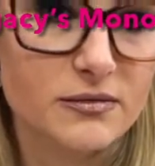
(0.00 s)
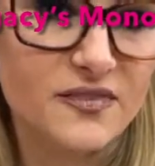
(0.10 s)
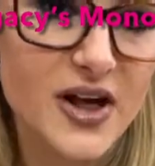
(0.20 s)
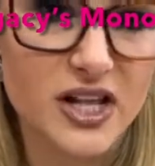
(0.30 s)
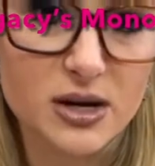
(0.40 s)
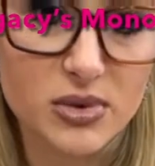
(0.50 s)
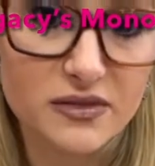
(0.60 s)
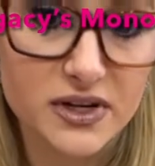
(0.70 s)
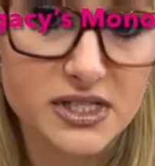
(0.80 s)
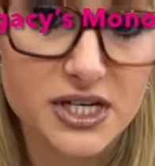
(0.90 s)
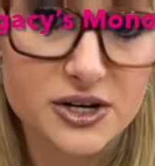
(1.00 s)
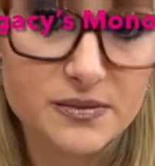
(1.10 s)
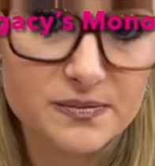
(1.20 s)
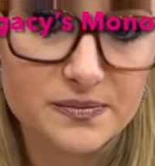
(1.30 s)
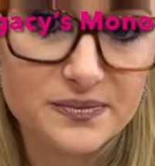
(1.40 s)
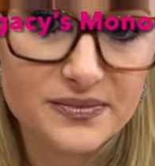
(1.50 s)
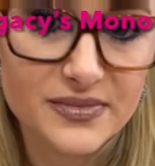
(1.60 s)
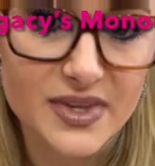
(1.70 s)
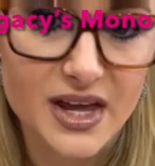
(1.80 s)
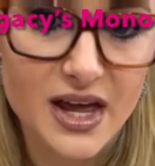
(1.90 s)
filing and buffing to do.
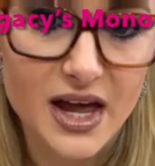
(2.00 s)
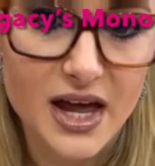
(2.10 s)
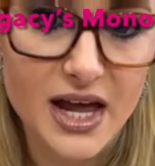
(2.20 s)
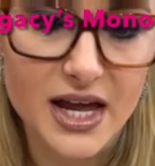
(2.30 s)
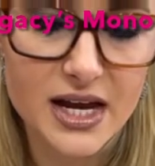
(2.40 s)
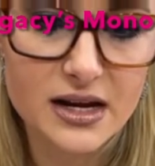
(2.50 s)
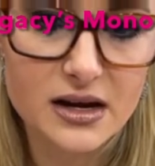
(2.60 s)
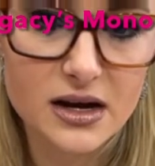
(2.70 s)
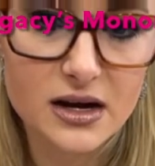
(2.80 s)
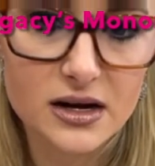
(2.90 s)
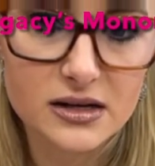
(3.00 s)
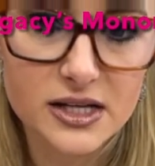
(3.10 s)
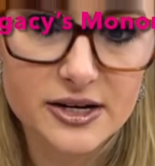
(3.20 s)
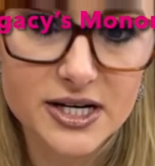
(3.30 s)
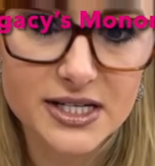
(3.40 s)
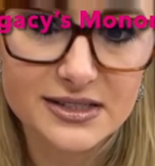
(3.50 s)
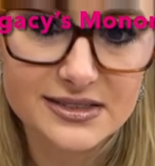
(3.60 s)
Hey, Clara.